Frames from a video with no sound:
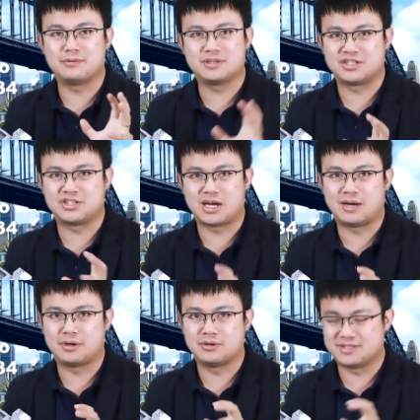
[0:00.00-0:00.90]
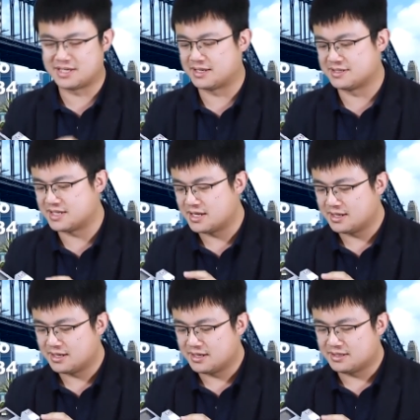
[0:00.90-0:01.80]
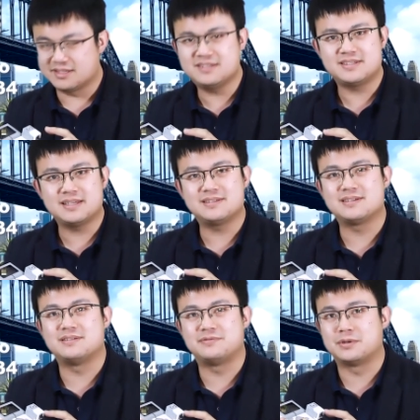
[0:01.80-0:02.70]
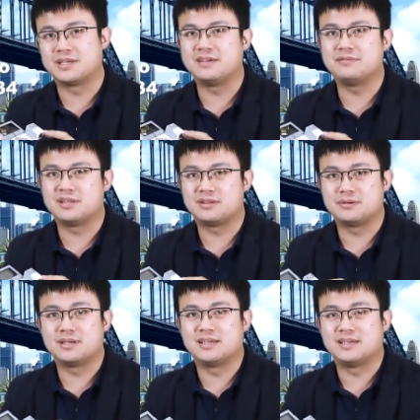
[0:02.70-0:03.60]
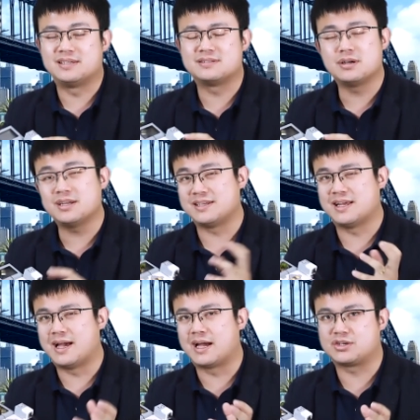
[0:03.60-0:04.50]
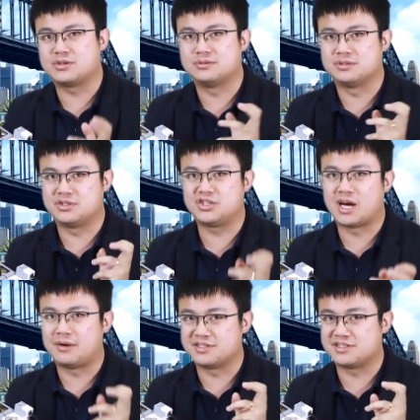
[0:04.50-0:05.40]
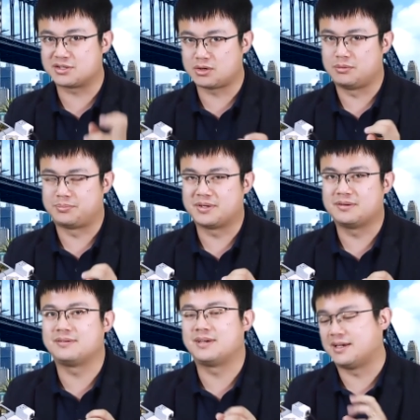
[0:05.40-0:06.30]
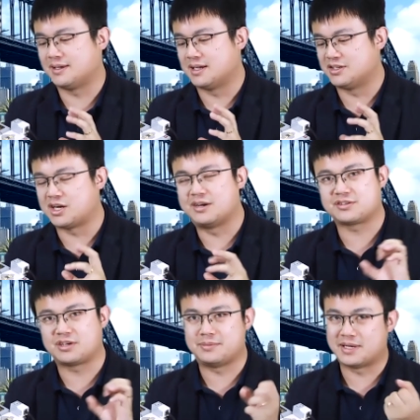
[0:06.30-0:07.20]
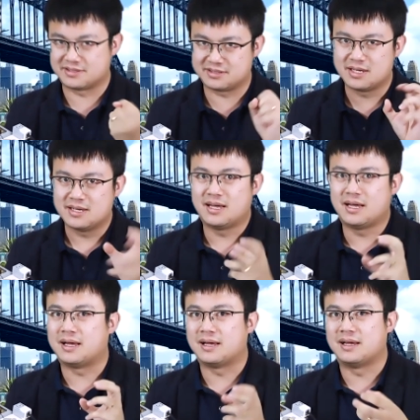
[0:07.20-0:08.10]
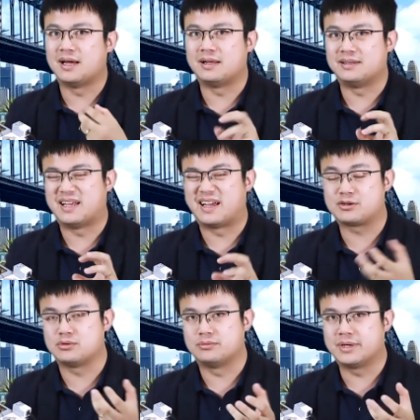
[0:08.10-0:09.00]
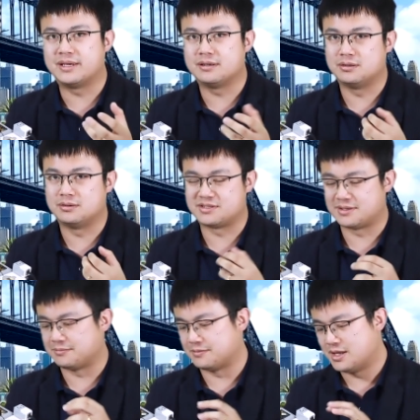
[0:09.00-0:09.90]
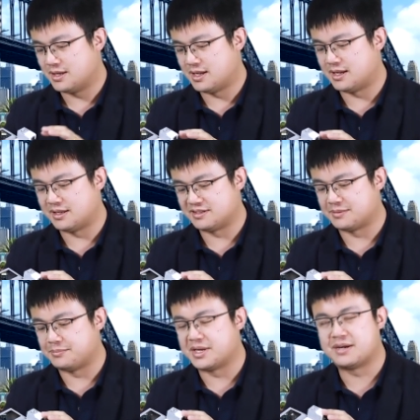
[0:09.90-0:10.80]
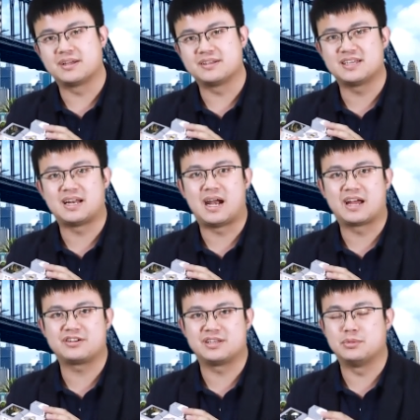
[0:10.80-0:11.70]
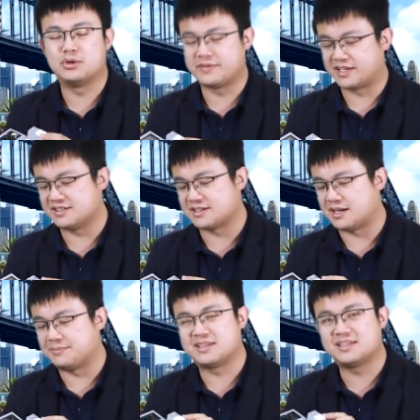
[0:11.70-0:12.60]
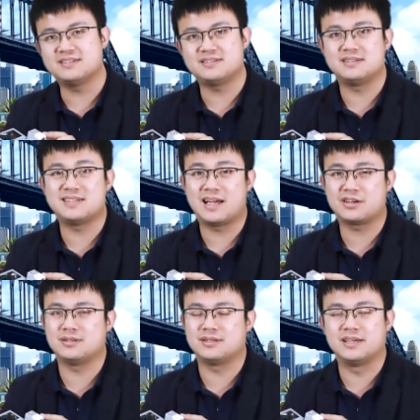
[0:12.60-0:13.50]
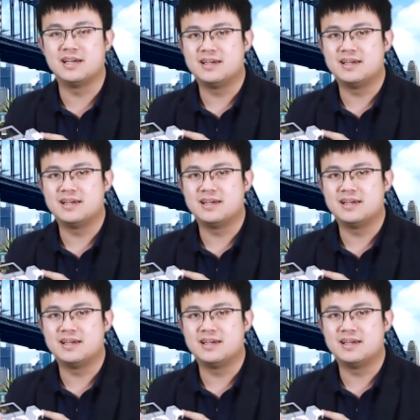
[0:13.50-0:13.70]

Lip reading: what the gyro does. This sensor for the EV3 is not an actual gyroscope. Okay, a gyroscope has an actual wheel or some bearings that are actually moving inside, but this is actually